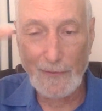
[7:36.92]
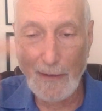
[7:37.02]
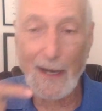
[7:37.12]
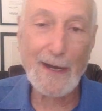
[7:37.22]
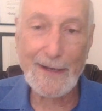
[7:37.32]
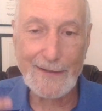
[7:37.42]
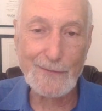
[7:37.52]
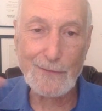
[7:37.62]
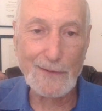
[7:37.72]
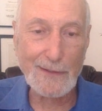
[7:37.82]
their eye
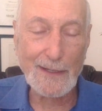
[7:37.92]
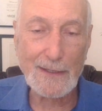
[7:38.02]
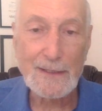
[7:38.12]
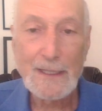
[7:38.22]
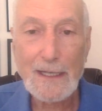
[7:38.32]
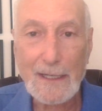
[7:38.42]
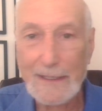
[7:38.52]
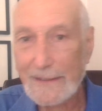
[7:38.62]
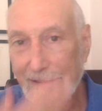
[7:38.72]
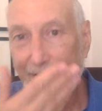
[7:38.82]
or uh,
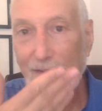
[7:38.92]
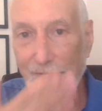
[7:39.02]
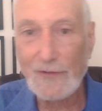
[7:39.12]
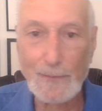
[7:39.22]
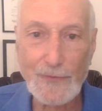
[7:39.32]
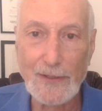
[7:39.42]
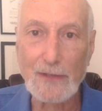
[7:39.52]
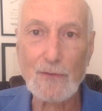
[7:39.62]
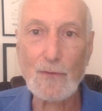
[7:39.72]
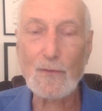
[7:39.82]
uh eat
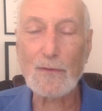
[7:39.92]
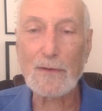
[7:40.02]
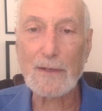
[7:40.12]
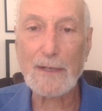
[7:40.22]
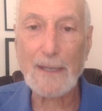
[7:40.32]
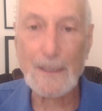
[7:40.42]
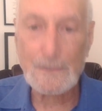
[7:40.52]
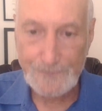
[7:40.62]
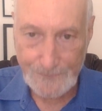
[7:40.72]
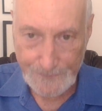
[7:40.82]
something or
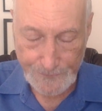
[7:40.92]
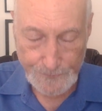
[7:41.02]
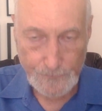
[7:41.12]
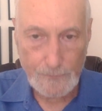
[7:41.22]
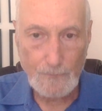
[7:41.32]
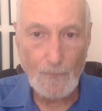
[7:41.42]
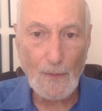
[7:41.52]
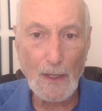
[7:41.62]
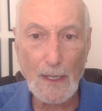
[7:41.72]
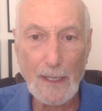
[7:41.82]
uh,
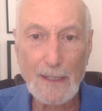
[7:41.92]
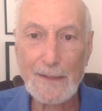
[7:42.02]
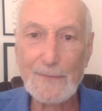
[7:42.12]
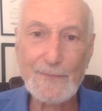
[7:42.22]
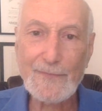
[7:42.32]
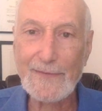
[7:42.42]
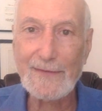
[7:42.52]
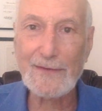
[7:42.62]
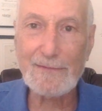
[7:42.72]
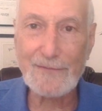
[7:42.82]
uh,
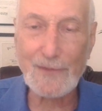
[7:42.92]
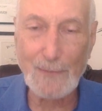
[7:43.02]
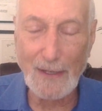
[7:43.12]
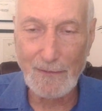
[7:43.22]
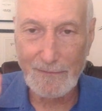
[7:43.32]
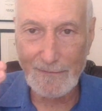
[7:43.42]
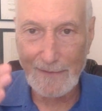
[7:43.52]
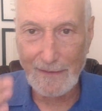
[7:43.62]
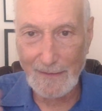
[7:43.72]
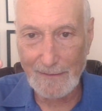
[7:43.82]
somehow
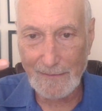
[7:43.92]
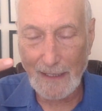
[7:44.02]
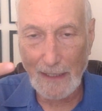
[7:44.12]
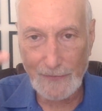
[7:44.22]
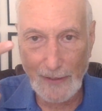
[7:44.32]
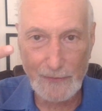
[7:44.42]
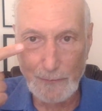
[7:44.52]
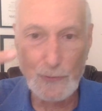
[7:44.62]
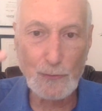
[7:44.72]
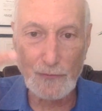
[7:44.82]
uh, contact a
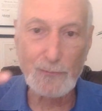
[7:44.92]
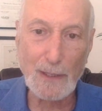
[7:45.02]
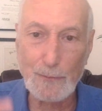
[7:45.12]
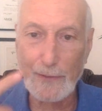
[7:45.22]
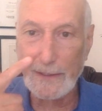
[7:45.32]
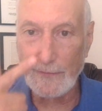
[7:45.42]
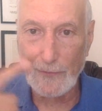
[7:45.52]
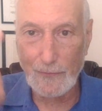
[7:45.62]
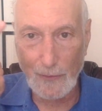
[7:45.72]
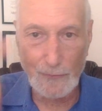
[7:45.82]
mucous membrane in
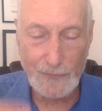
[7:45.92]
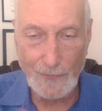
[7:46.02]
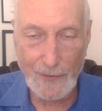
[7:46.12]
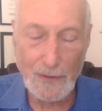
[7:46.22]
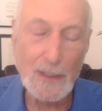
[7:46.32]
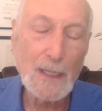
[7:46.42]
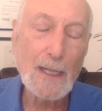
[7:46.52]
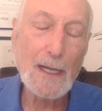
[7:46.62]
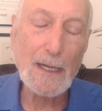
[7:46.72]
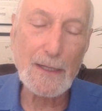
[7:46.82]
their nose or their
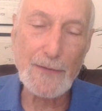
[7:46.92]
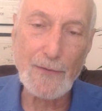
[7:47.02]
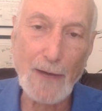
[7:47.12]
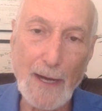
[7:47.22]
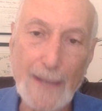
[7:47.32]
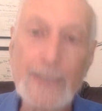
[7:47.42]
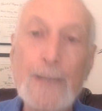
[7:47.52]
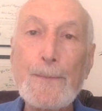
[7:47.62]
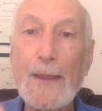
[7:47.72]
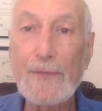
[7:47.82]
uh, their eye,
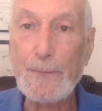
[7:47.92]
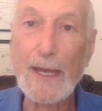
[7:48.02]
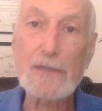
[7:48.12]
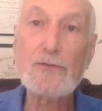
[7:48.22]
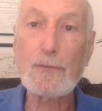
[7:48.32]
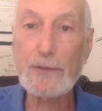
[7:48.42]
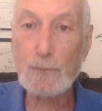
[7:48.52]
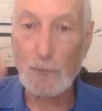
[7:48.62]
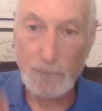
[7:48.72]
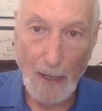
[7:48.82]
and the bacteria
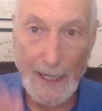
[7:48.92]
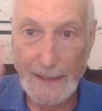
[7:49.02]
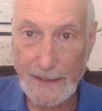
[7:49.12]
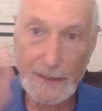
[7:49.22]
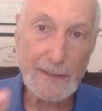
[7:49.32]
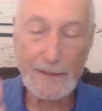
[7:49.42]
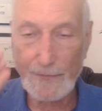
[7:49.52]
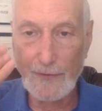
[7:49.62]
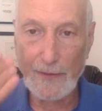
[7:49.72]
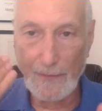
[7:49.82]
will ride in
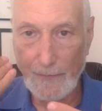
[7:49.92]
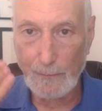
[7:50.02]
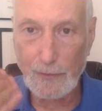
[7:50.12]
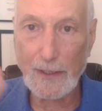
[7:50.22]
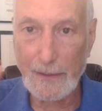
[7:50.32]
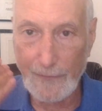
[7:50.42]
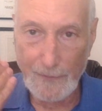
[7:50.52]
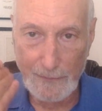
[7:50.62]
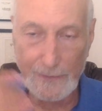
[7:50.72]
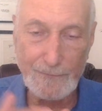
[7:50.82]
on the blood and
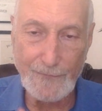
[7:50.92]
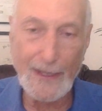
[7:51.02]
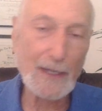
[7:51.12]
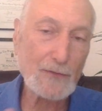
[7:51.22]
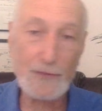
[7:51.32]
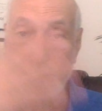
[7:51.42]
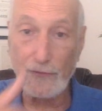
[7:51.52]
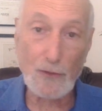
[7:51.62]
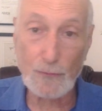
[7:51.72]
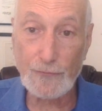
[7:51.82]
the lymphatics, and as
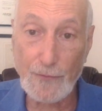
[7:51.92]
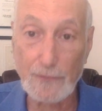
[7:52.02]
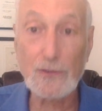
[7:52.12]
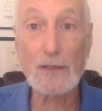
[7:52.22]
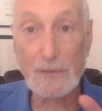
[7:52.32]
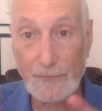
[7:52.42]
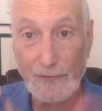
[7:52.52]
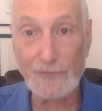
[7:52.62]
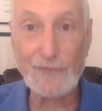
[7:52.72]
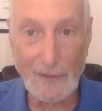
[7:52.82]
it goes through the lungs,
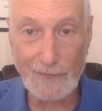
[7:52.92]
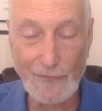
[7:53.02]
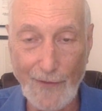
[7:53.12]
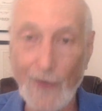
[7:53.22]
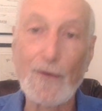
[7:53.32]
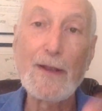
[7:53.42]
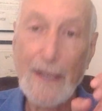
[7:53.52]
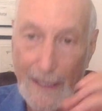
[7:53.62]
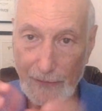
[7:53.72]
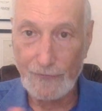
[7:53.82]
it sticks there
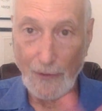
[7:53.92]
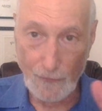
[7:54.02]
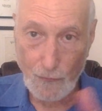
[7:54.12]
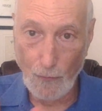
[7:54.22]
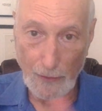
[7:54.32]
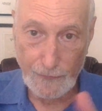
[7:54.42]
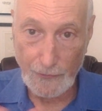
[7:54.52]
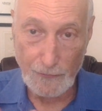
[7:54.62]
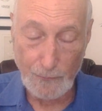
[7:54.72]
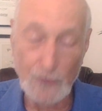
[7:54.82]
and starts
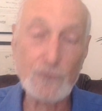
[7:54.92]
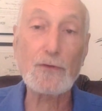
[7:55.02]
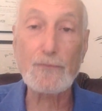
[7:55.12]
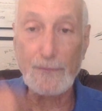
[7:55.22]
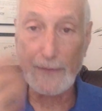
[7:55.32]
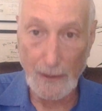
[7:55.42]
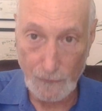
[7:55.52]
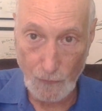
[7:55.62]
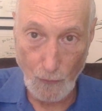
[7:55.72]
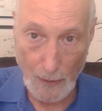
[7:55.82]
causing its mischief, and then
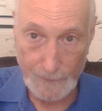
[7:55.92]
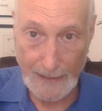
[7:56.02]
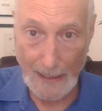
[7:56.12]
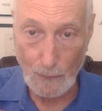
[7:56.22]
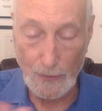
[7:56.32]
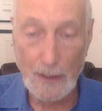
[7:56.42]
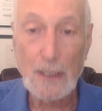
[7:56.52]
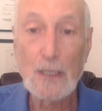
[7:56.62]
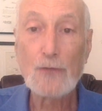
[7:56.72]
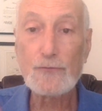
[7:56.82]
it's coughed out.
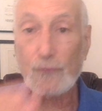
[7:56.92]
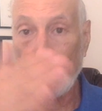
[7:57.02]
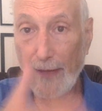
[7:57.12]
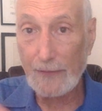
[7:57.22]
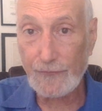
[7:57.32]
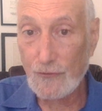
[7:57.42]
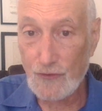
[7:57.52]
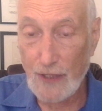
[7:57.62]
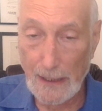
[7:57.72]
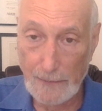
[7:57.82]
So that's the
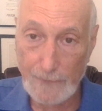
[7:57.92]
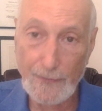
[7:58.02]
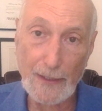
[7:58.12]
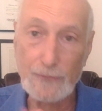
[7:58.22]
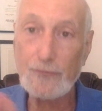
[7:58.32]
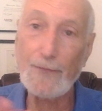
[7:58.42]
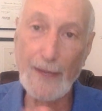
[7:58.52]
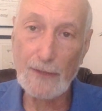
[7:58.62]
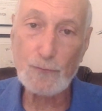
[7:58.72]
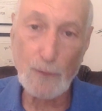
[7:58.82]
chain of events, and
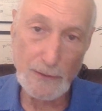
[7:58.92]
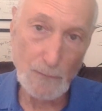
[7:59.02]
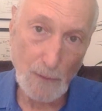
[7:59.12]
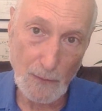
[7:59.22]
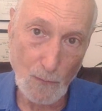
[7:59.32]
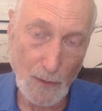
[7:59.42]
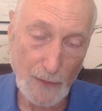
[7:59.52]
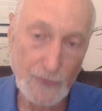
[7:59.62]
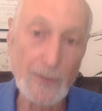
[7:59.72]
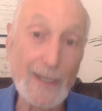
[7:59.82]
that's why you want to wash your